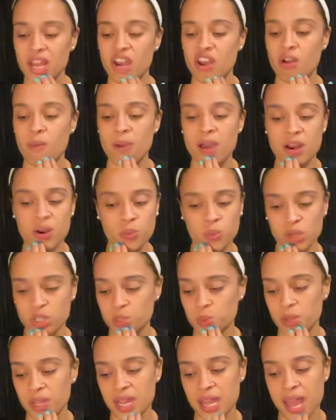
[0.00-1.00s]
no matter
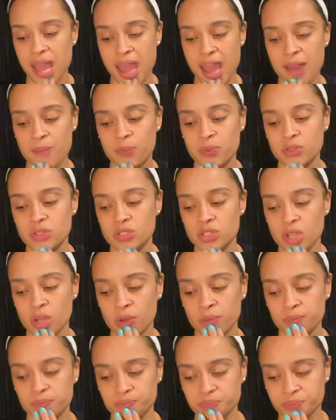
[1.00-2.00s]
which way it happened.
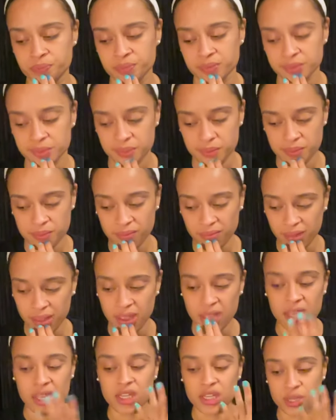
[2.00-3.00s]
So
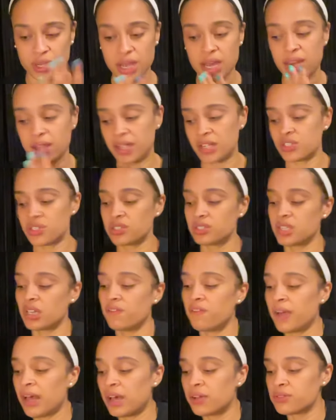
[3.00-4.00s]
you got to get
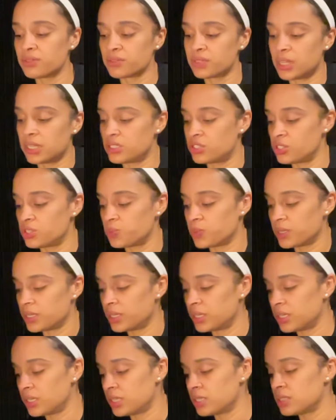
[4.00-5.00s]
yourself out. That's just what
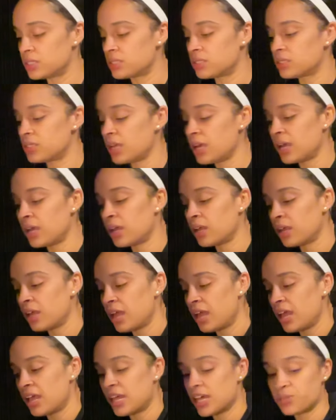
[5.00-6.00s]
it is. Yeah.
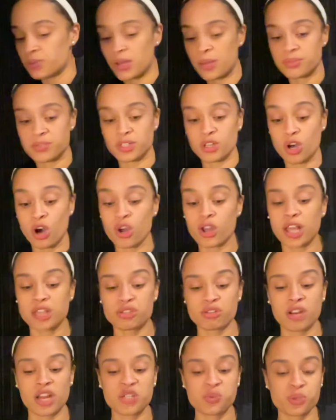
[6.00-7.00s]
That's why I'm okay.
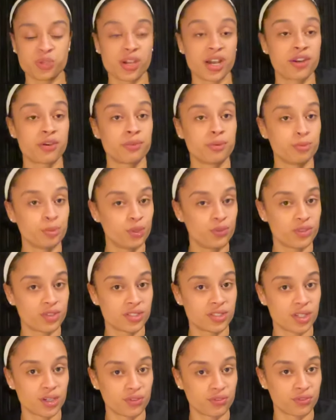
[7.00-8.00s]
So that's what you got to remove
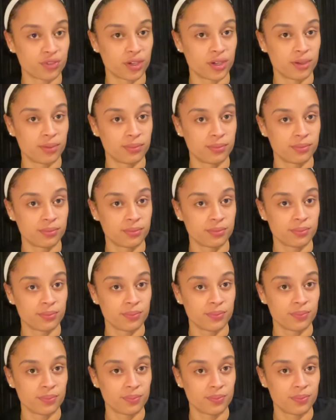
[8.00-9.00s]
yourself from.
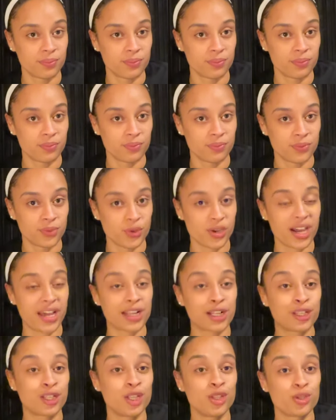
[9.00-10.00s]
You got
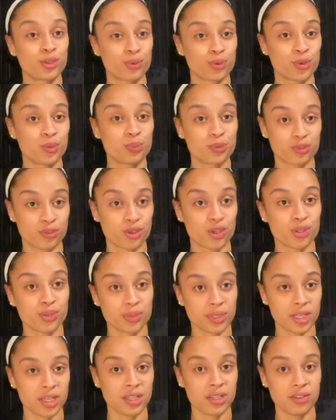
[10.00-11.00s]
to clean the room before you
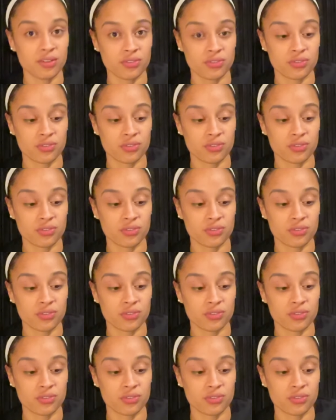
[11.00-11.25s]
leave.